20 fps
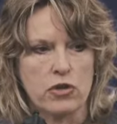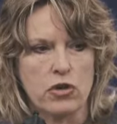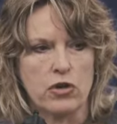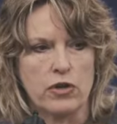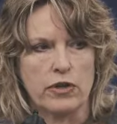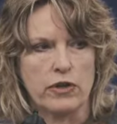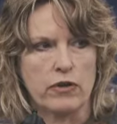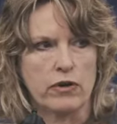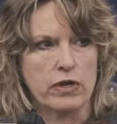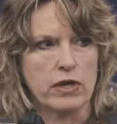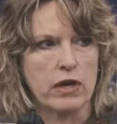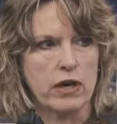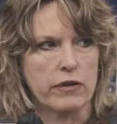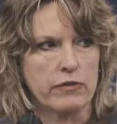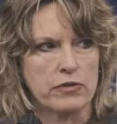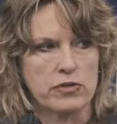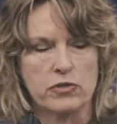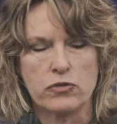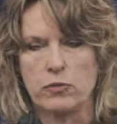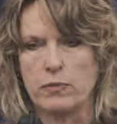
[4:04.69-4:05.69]
calling on
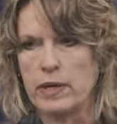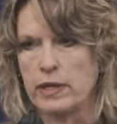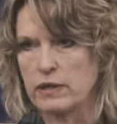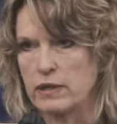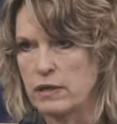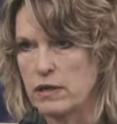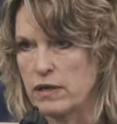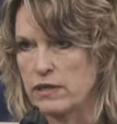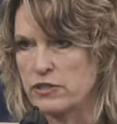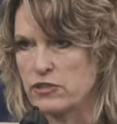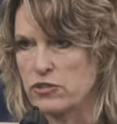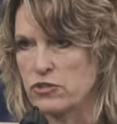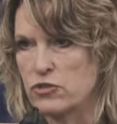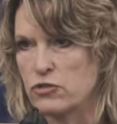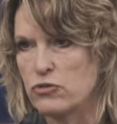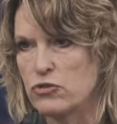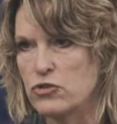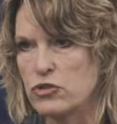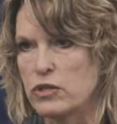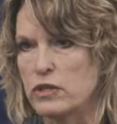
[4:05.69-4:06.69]
Congress to amend the
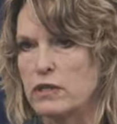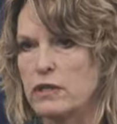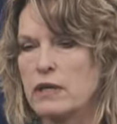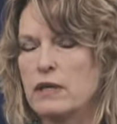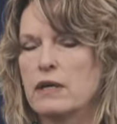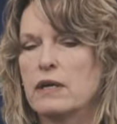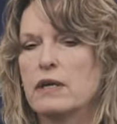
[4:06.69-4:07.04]
Constitution.